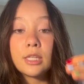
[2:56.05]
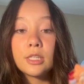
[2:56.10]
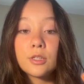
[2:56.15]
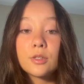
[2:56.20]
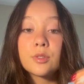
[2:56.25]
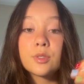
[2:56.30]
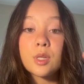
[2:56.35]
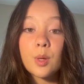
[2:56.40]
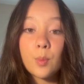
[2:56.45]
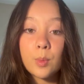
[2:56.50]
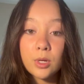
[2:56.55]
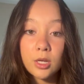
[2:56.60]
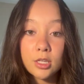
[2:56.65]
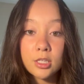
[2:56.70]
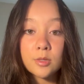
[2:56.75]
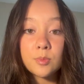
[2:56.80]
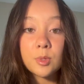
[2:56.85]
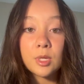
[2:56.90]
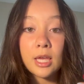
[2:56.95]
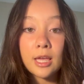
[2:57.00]
Until someone
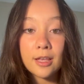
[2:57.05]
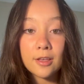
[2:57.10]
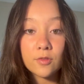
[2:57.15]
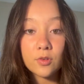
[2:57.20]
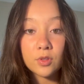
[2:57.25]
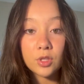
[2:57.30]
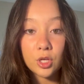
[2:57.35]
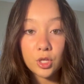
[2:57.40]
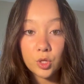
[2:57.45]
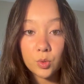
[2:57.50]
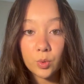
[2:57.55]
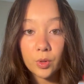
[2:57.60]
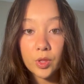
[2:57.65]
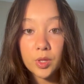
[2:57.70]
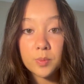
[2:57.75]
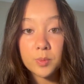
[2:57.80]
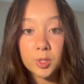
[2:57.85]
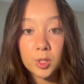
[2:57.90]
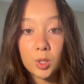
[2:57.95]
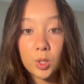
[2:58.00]
does a behavior that you
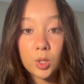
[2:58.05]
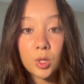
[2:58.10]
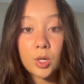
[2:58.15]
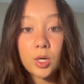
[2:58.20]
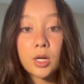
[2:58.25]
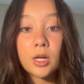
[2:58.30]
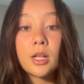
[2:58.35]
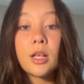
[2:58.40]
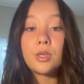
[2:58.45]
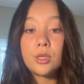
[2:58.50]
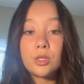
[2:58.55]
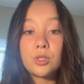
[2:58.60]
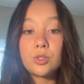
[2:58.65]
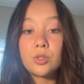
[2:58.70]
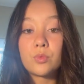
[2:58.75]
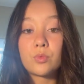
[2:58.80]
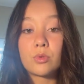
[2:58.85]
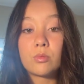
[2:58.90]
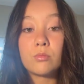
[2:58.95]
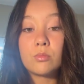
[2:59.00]
want them to learn, then
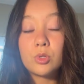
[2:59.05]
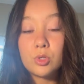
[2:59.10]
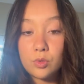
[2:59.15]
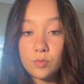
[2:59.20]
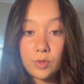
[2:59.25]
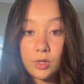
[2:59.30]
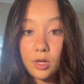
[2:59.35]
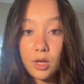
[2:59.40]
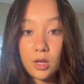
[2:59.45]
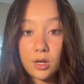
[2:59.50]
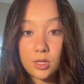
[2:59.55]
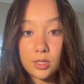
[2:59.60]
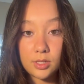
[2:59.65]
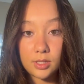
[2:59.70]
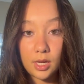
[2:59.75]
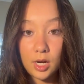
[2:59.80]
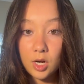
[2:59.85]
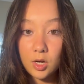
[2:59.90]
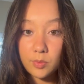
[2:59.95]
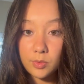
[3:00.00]
you'll remove an
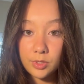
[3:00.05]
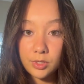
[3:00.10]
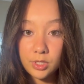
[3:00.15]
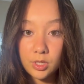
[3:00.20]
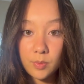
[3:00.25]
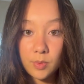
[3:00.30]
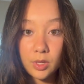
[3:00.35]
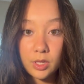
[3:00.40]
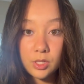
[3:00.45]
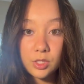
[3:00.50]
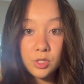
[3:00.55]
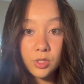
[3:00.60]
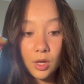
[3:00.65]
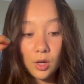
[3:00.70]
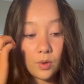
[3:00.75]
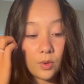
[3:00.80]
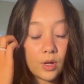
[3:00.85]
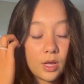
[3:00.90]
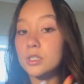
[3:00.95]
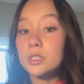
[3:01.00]
undesirable stimulus. So, for